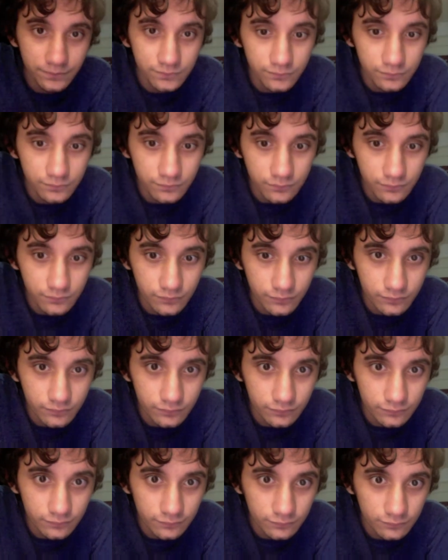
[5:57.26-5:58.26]

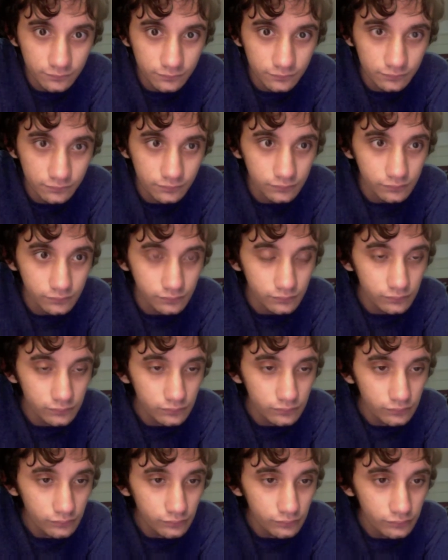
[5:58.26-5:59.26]

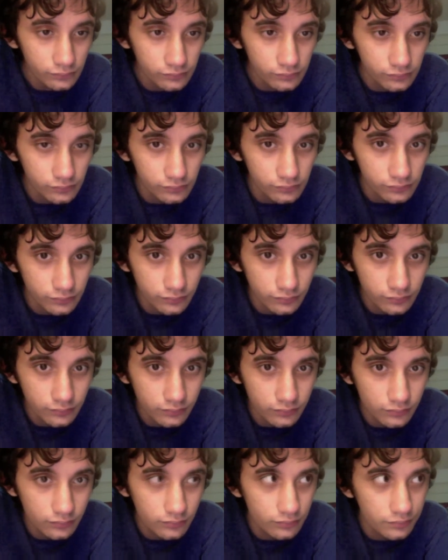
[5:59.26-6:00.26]

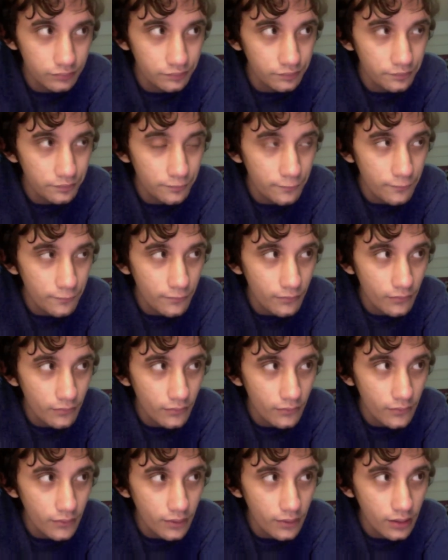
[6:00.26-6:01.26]

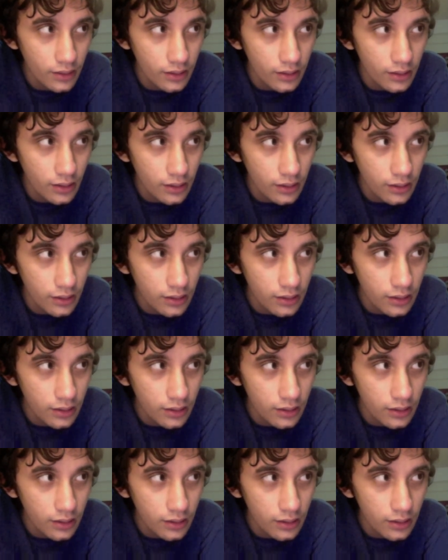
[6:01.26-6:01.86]
(no one is talking)